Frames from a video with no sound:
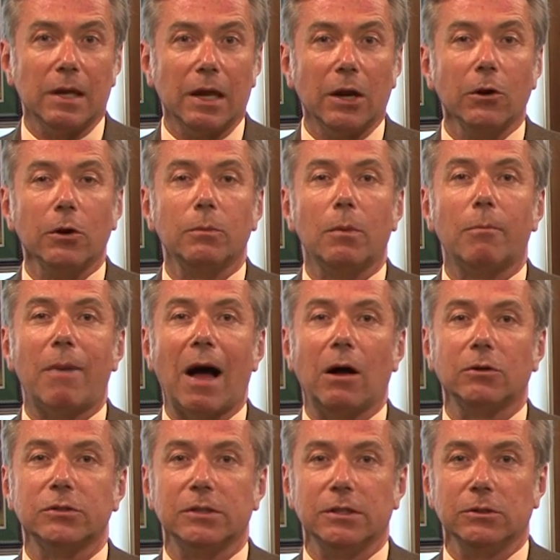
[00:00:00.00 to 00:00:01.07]
irritable
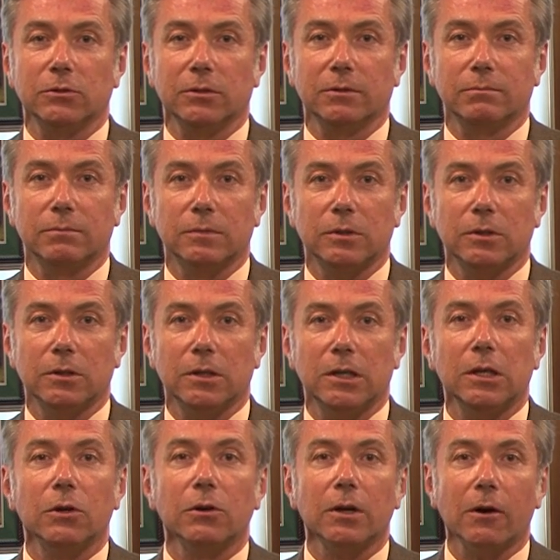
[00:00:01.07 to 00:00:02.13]
bowel syndrome,
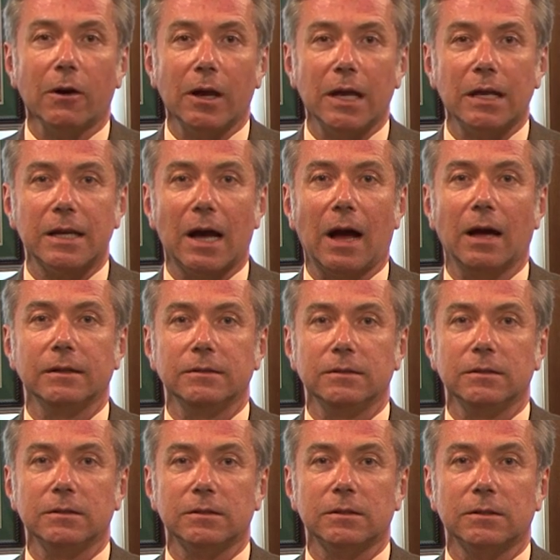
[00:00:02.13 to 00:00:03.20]
urinary
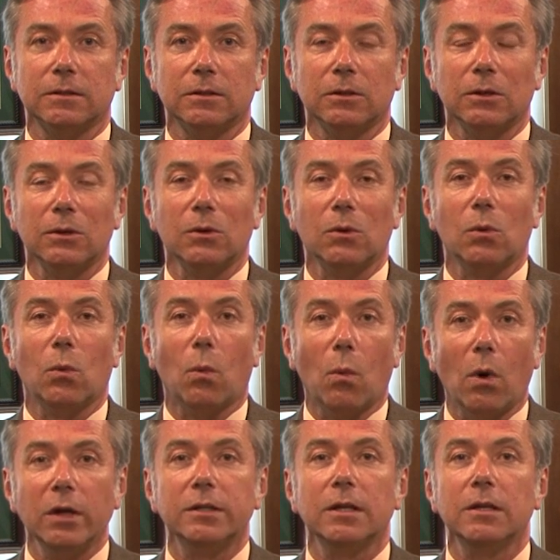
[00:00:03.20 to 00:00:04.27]
incontinence,
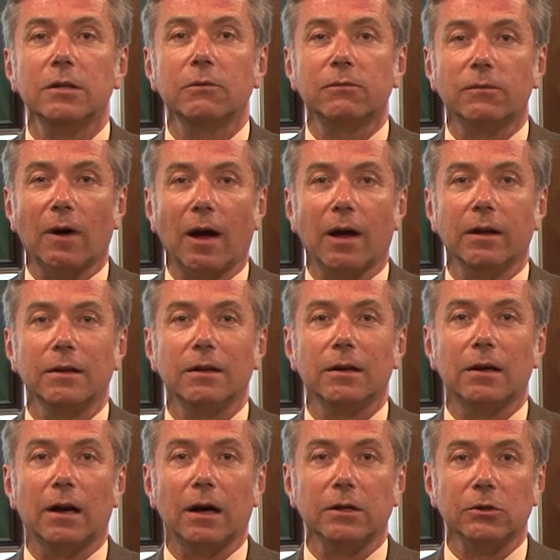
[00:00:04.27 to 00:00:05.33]
what did you find
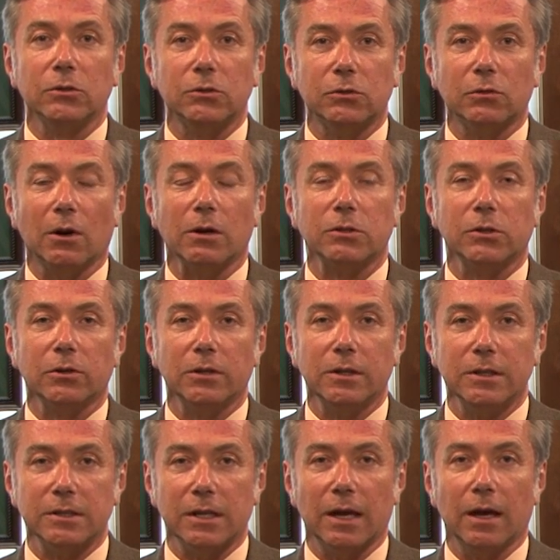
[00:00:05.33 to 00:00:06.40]
on your structural
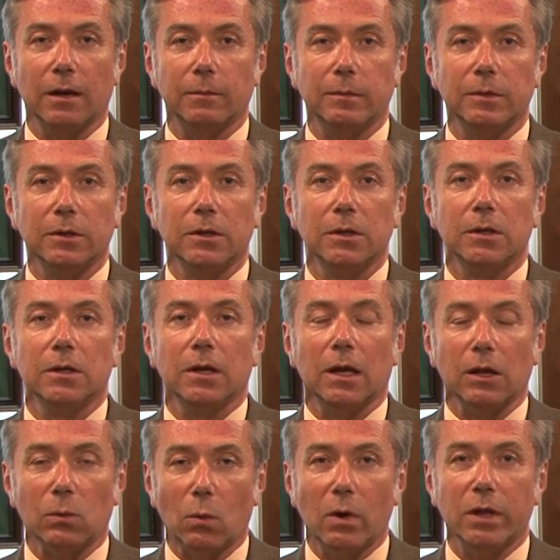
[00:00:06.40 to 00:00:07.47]
exam,
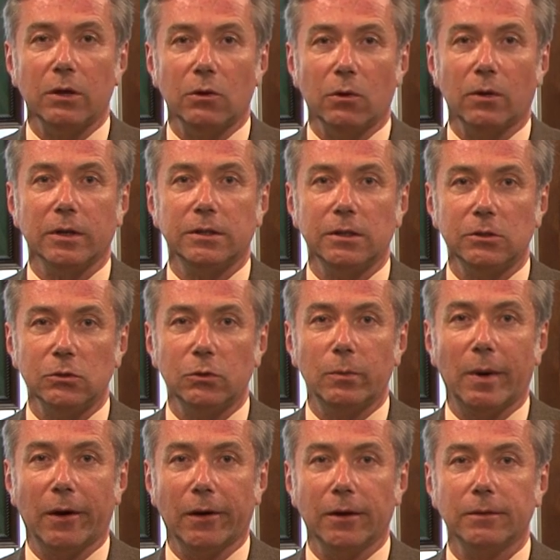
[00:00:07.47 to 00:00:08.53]
and what are you going to do
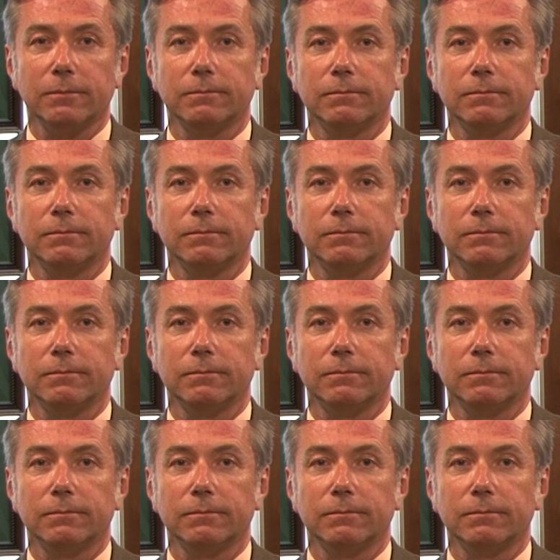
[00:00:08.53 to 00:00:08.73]
about it?